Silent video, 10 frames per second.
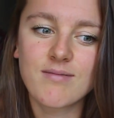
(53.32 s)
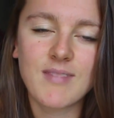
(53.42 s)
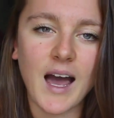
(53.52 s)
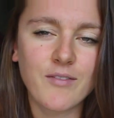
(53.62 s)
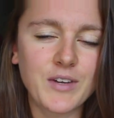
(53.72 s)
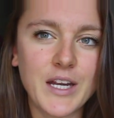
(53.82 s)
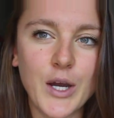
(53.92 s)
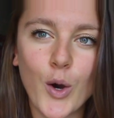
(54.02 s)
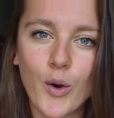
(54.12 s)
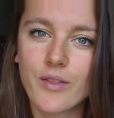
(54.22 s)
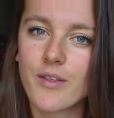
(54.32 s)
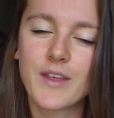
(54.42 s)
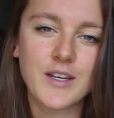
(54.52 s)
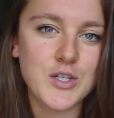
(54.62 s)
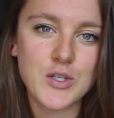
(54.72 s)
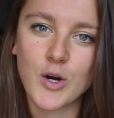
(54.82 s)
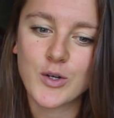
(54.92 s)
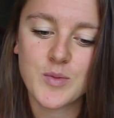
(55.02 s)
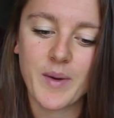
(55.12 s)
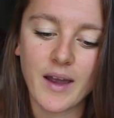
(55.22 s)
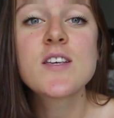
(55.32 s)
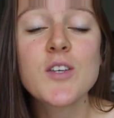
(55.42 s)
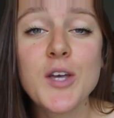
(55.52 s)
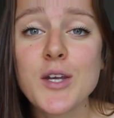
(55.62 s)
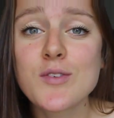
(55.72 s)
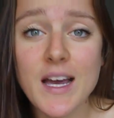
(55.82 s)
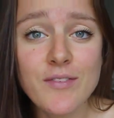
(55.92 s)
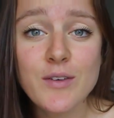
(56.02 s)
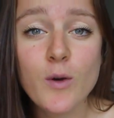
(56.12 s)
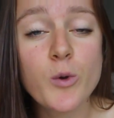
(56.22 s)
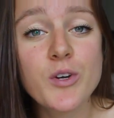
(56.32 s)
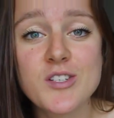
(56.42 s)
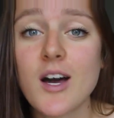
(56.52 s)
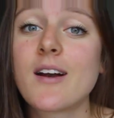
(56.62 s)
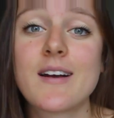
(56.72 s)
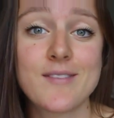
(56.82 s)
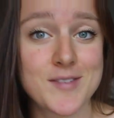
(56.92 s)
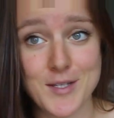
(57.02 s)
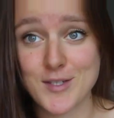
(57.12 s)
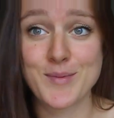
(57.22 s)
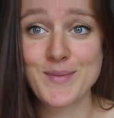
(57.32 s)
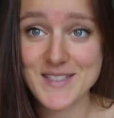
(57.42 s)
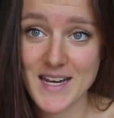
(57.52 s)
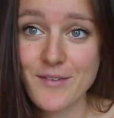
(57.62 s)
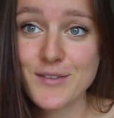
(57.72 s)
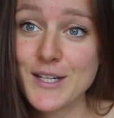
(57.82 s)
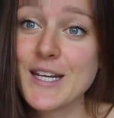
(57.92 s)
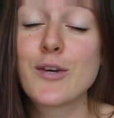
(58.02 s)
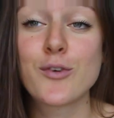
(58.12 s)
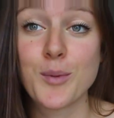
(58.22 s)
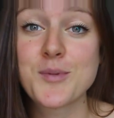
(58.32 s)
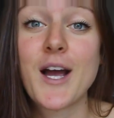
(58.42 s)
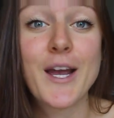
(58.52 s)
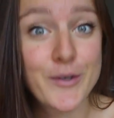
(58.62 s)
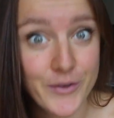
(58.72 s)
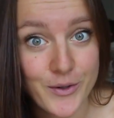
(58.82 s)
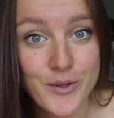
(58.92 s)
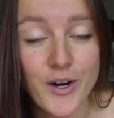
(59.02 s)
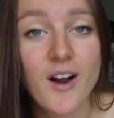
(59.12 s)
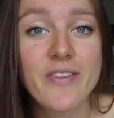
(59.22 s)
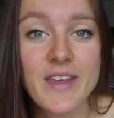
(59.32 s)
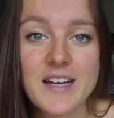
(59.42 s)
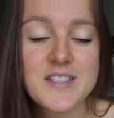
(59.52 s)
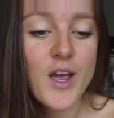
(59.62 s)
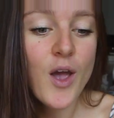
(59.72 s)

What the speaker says: that video and the things she talks about. So yeah, you definitely vote with your dollar and the system is definitely corrupt. I agree with her on that.